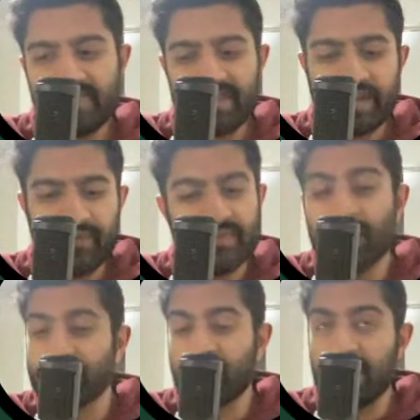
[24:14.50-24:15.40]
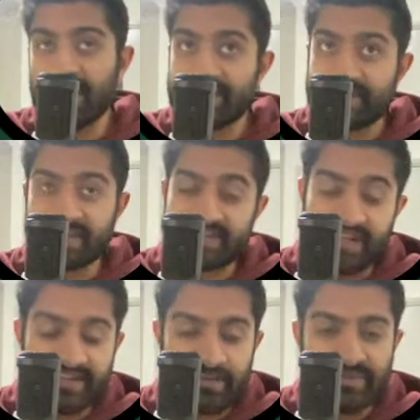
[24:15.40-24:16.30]
Now, if you've got 6
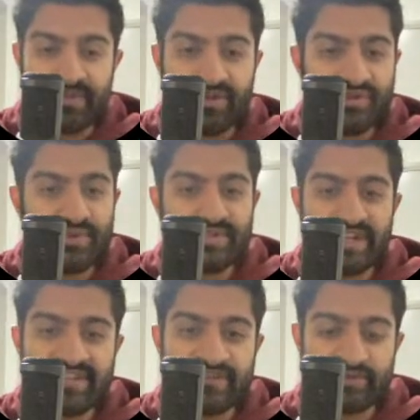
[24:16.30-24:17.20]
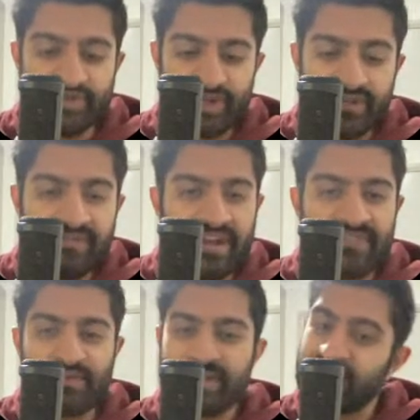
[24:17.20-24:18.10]
centres, that means you've got 2 centres in reserve, and
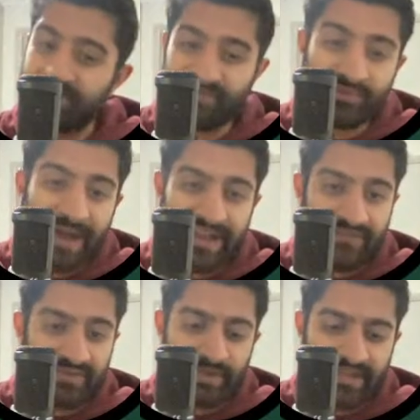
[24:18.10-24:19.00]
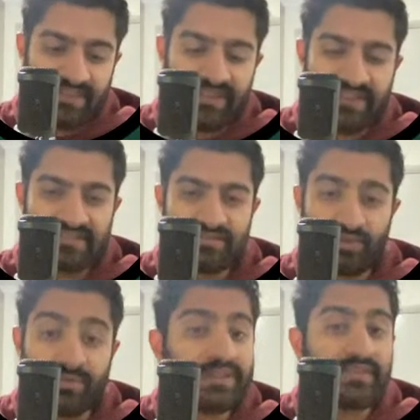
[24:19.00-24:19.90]
if you want to get a fullback every week, then that's
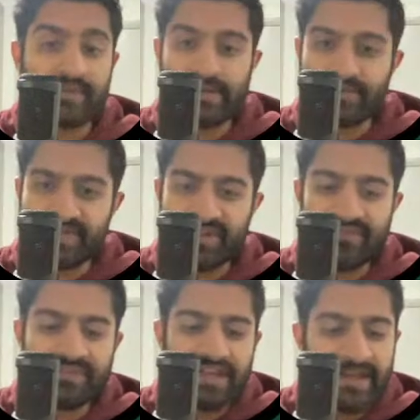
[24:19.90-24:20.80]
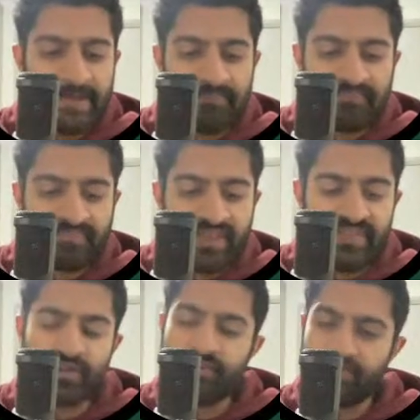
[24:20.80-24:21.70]
already 3 reserves.
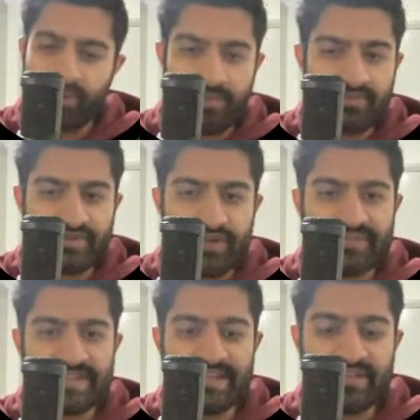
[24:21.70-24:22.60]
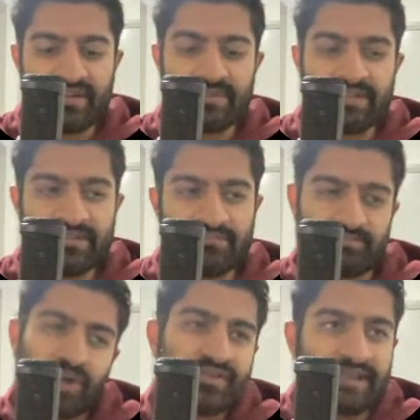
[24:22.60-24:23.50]
Then your 4th reserve is either going to be
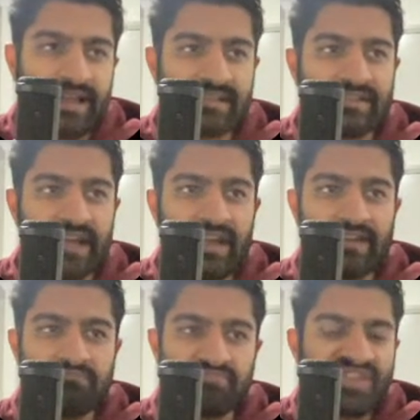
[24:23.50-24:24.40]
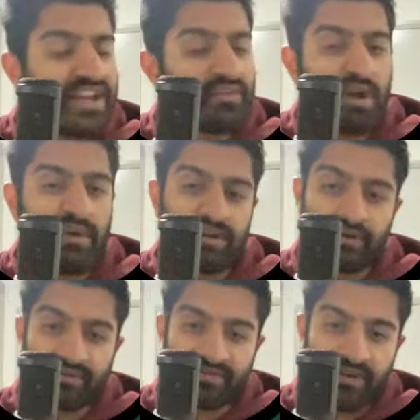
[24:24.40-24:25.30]
most likely a second rower
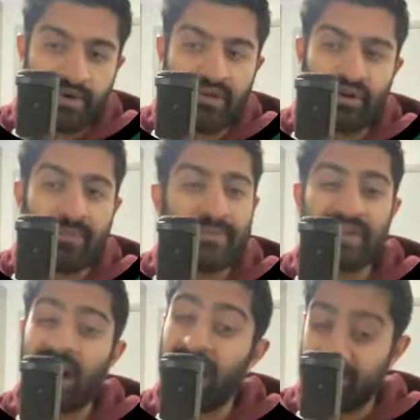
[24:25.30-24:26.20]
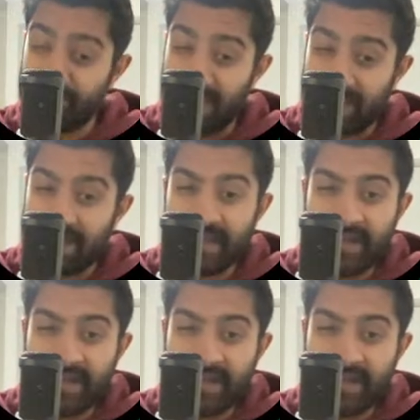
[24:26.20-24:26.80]
or a front rower or maybe a halfback.